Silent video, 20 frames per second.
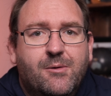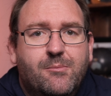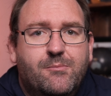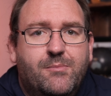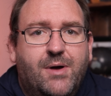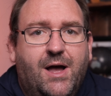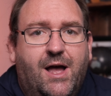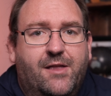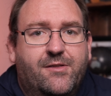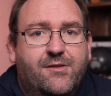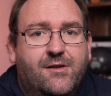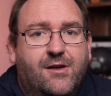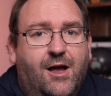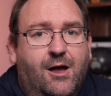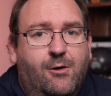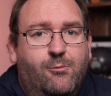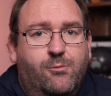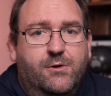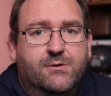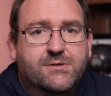But
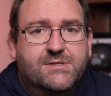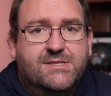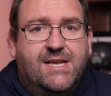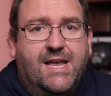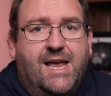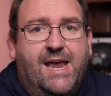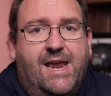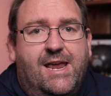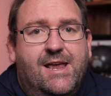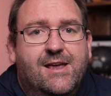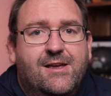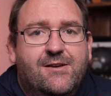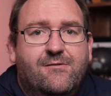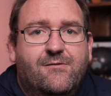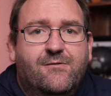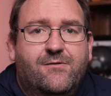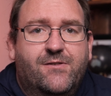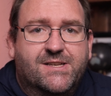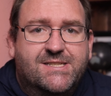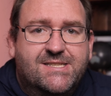I will say,
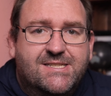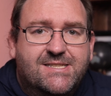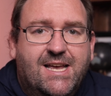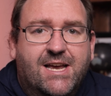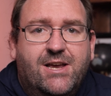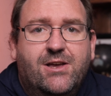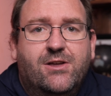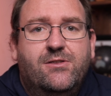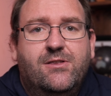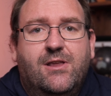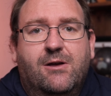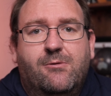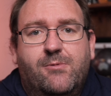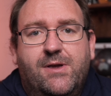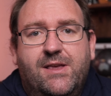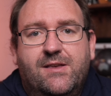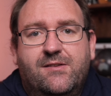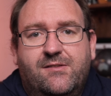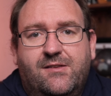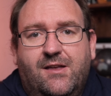the second that
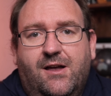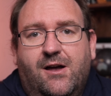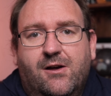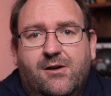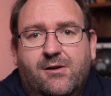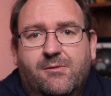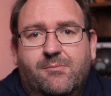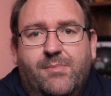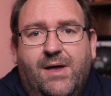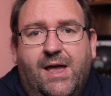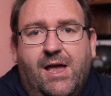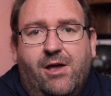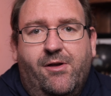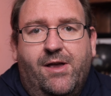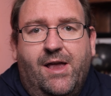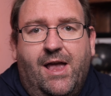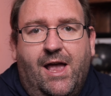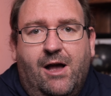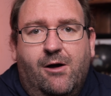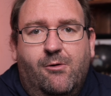we start
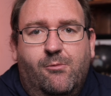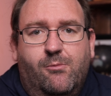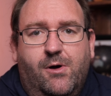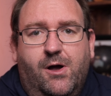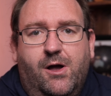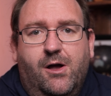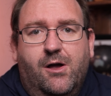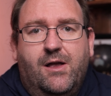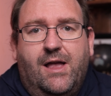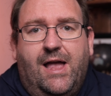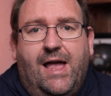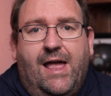comparing our work